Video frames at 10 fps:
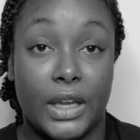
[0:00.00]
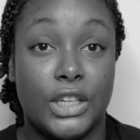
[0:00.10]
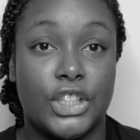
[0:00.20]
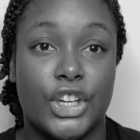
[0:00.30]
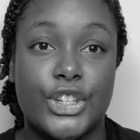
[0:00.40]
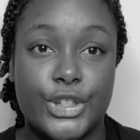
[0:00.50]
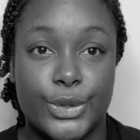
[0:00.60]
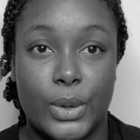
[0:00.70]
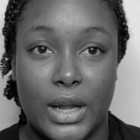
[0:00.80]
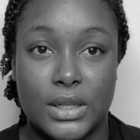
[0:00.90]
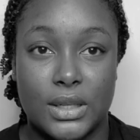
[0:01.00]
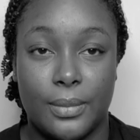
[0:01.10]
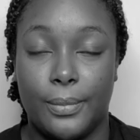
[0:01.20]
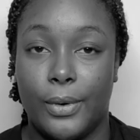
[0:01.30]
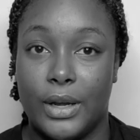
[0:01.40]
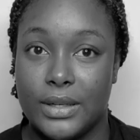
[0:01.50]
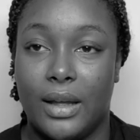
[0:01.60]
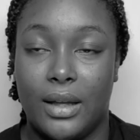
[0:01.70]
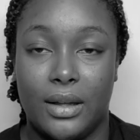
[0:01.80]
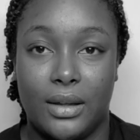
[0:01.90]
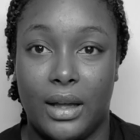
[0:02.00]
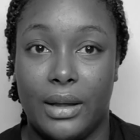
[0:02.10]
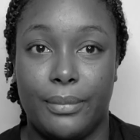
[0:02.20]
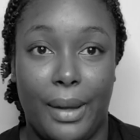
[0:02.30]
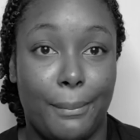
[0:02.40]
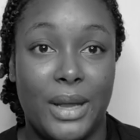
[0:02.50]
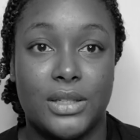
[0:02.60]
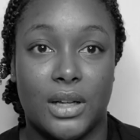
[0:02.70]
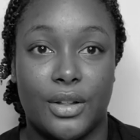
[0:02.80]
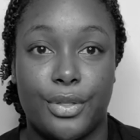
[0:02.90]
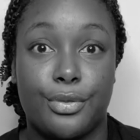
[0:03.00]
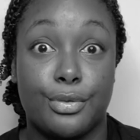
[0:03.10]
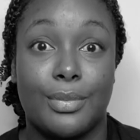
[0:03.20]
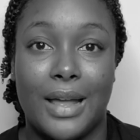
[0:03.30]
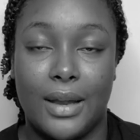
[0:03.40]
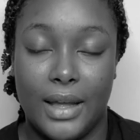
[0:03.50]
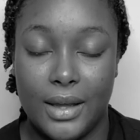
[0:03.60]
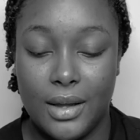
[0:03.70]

It does show at some point uh, a metal through my leg.